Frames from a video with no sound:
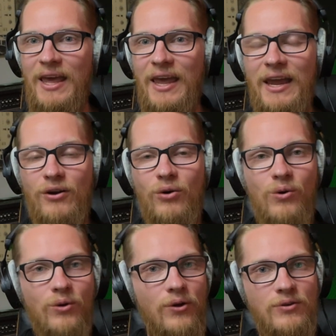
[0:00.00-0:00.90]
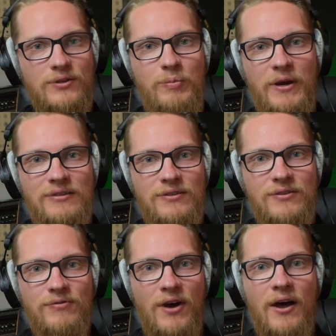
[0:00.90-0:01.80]
in all those
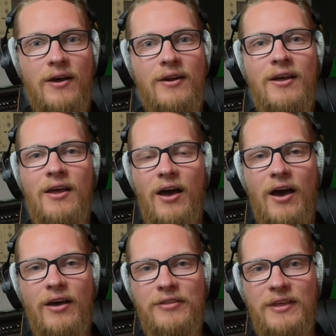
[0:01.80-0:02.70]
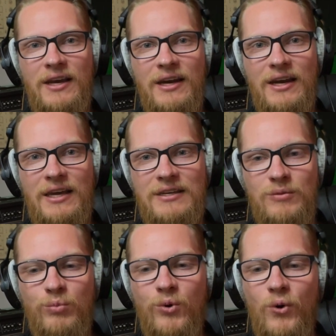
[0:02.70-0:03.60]
pieces of art, I think it is
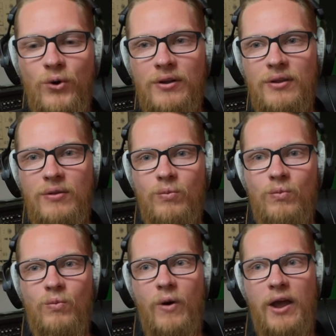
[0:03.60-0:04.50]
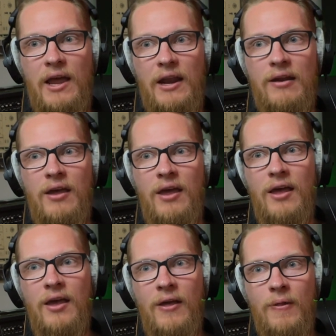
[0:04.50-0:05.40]
important when
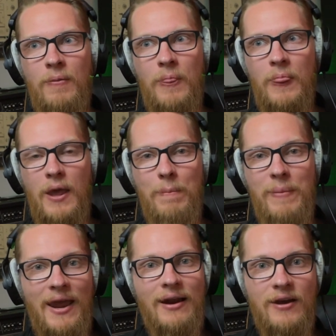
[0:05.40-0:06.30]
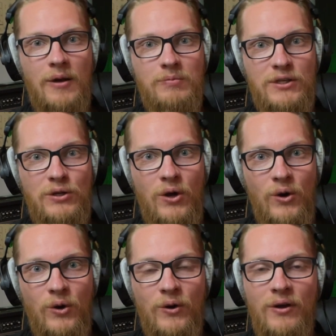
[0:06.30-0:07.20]
a band comes
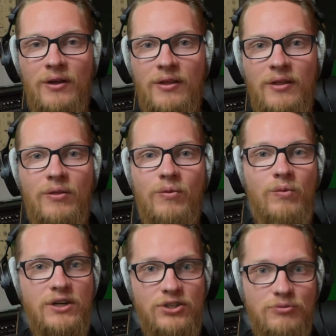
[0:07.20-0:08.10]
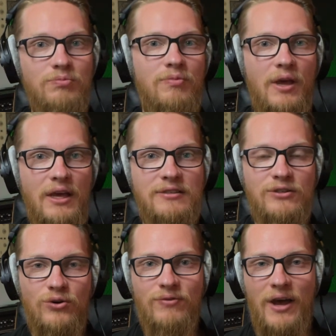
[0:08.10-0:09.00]
along, which is
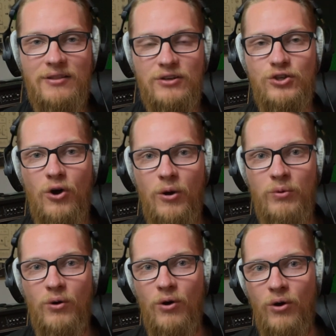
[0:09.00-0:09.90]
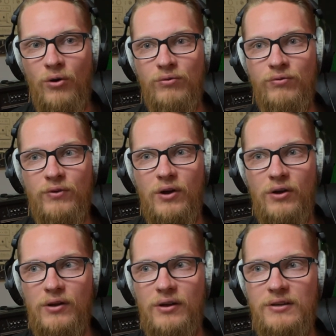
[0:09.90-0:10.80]
sort of at the top of
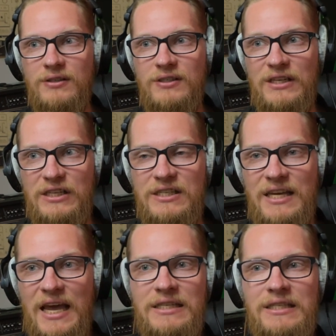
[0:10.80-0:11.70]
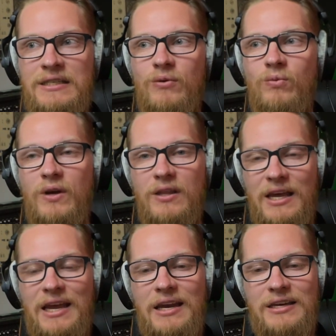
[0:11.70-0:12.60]
success
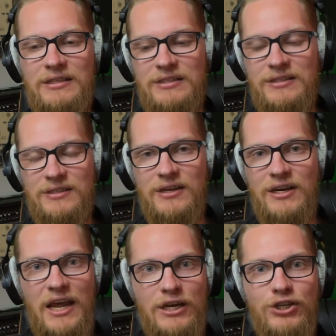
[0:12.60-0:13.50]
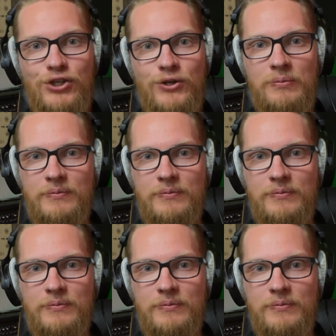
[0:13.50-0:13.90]
within its niche,